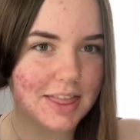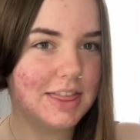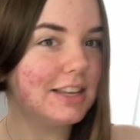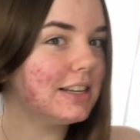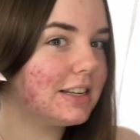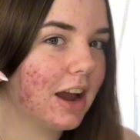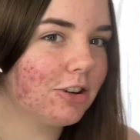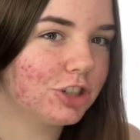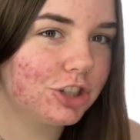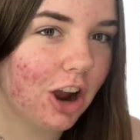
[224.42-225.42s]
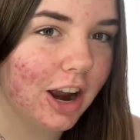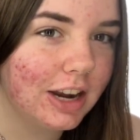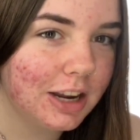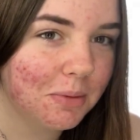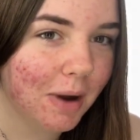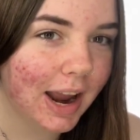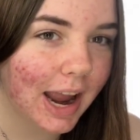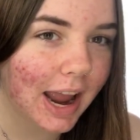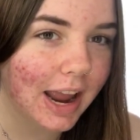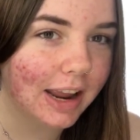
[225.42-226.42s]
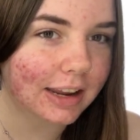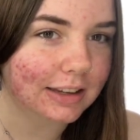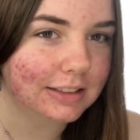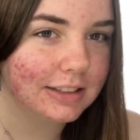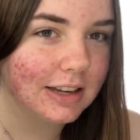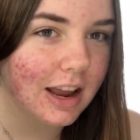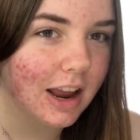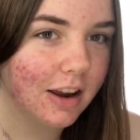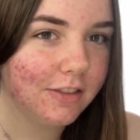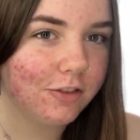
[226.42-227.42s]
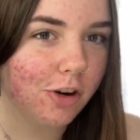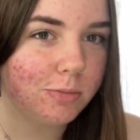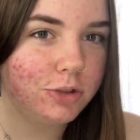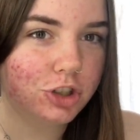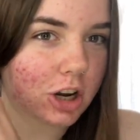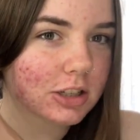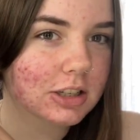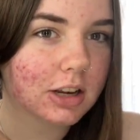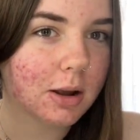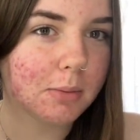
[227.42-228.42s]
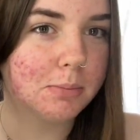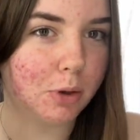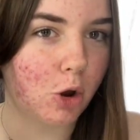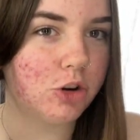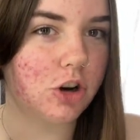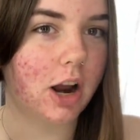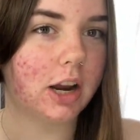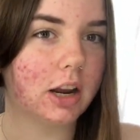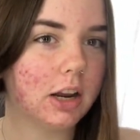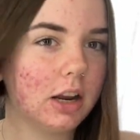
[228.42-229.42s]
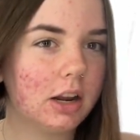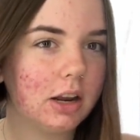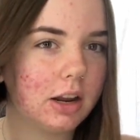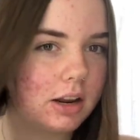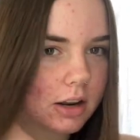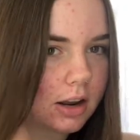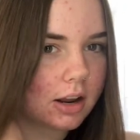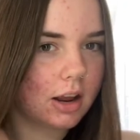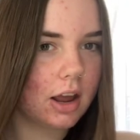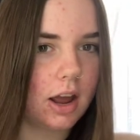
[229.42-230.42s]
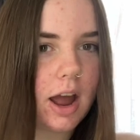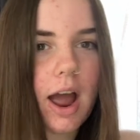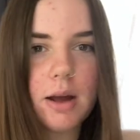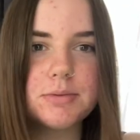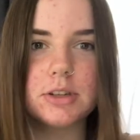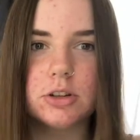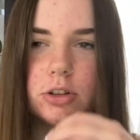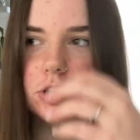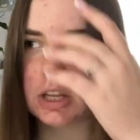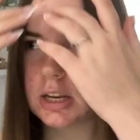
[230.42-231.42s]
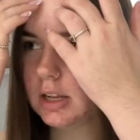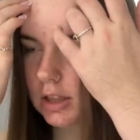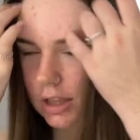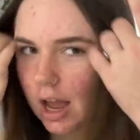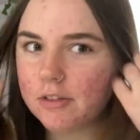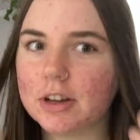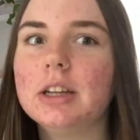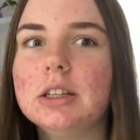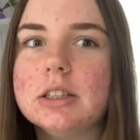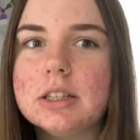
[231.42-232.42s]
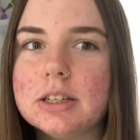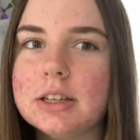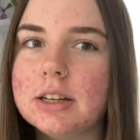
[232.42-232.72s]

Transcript: This is how shining my hair is from just blow drying it. Absolutely love it.